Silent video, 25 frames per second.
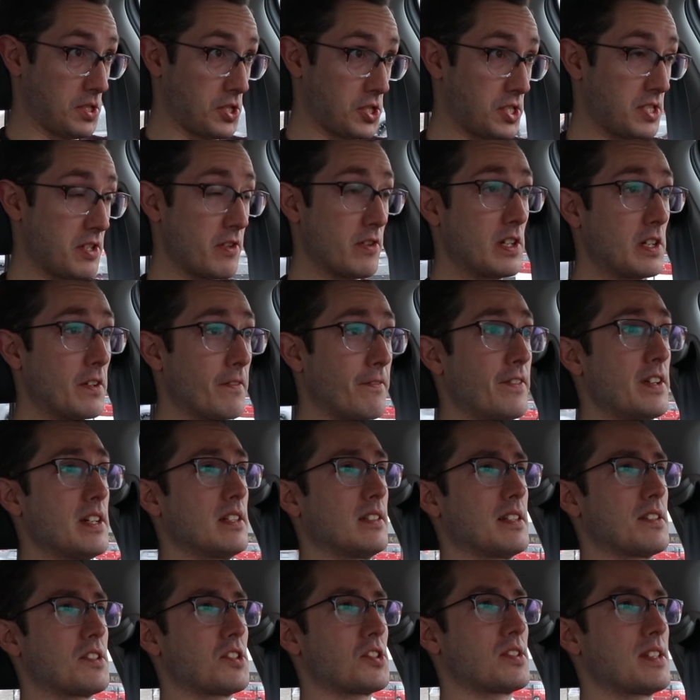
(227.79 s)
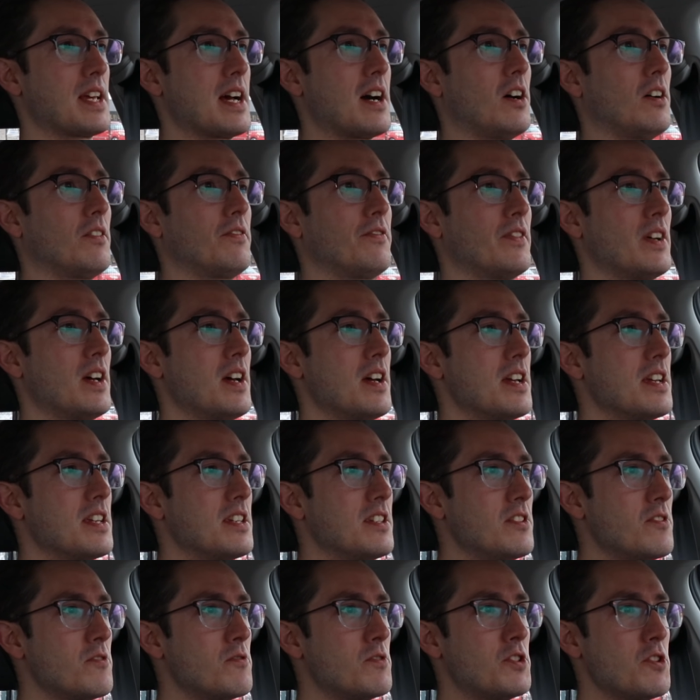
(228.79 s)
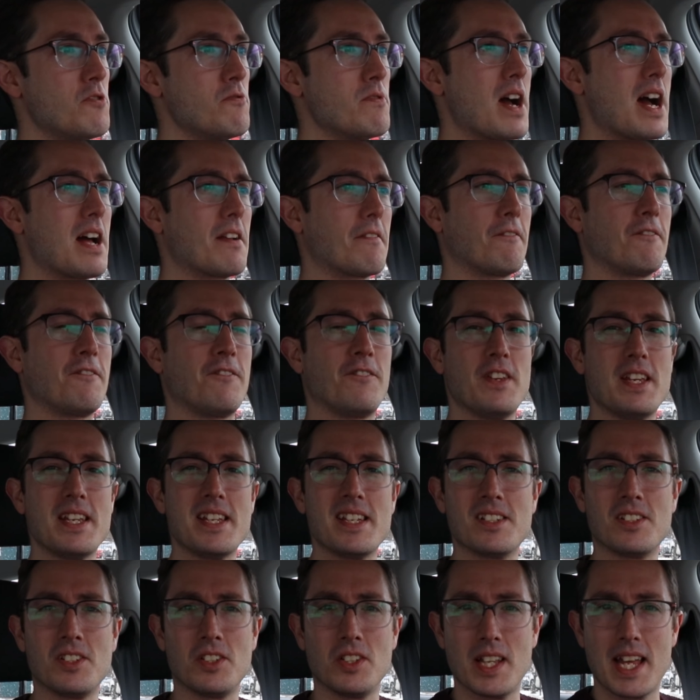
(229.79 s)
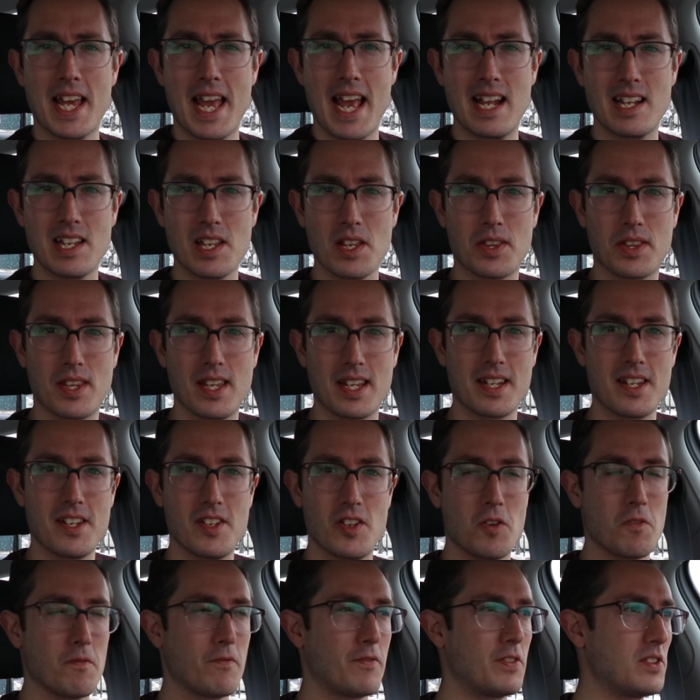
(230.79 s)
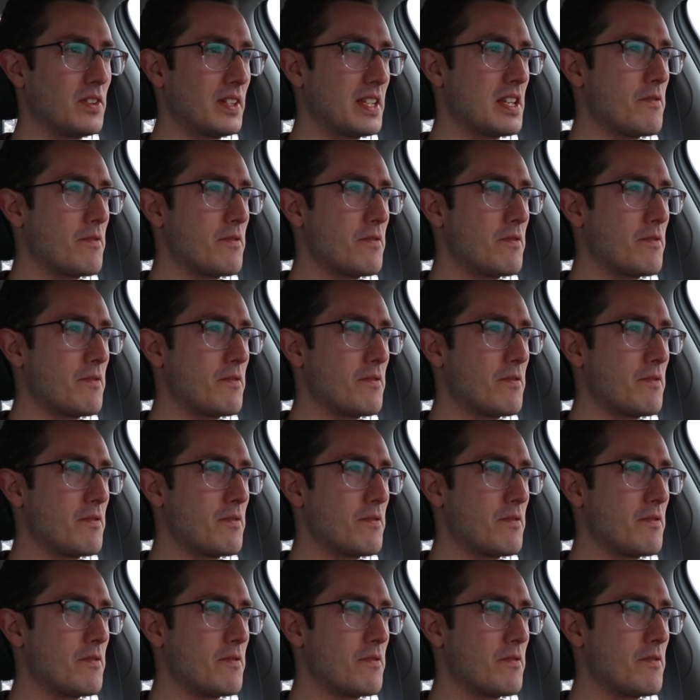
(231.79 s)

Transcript: steering feel itself, you do not feel anything. You don't feel